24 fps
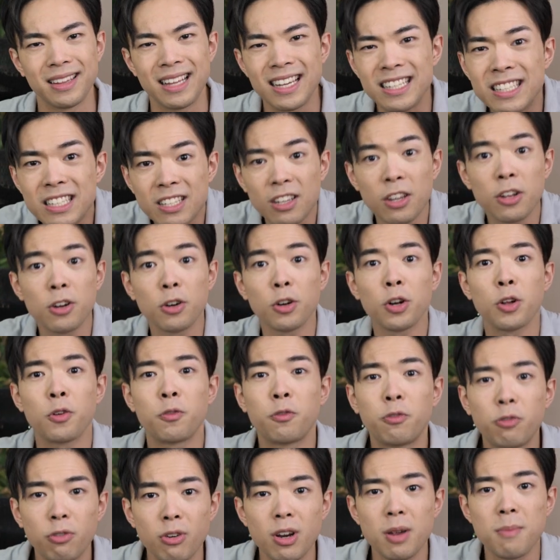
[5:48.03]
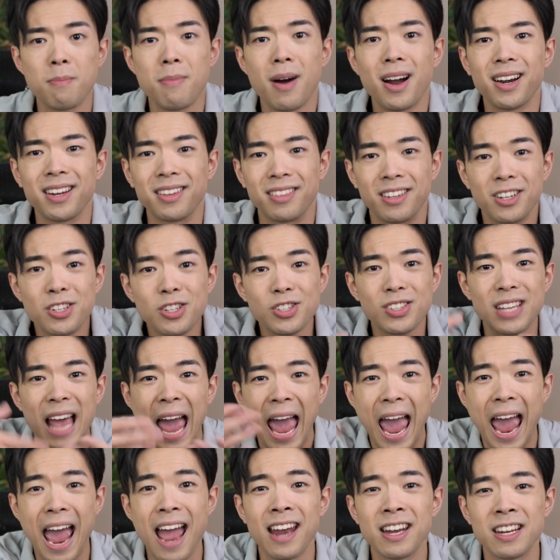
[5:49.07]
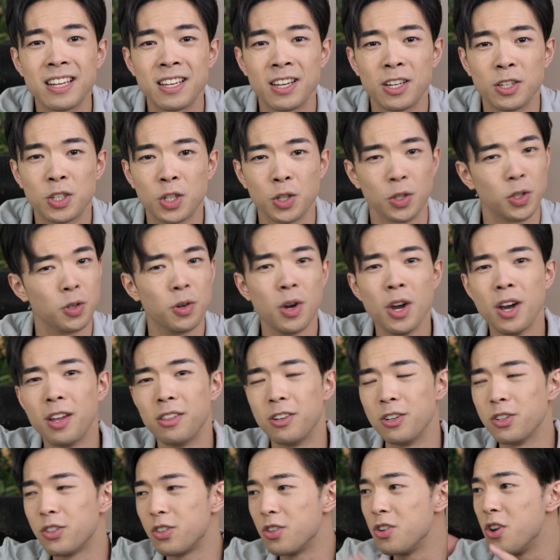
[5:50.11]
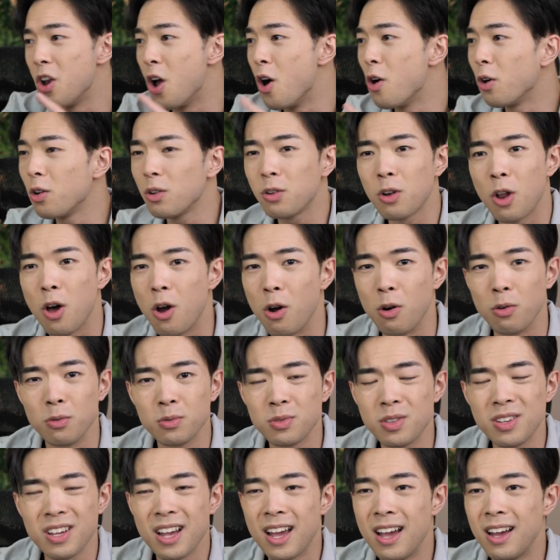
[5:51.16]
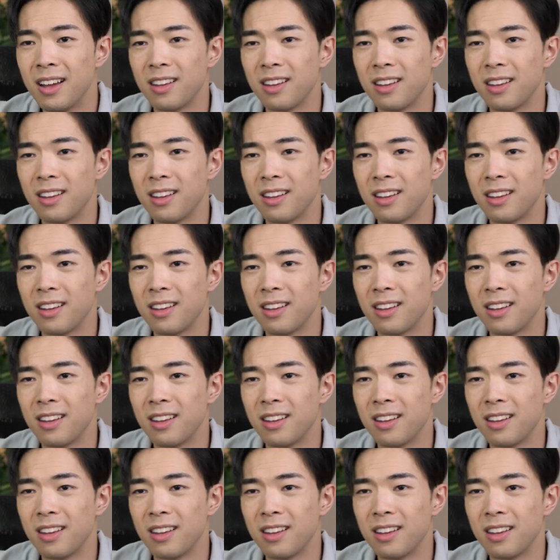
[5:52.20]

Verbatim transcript: That's literally free money. They're just handing it to you. There's no loans.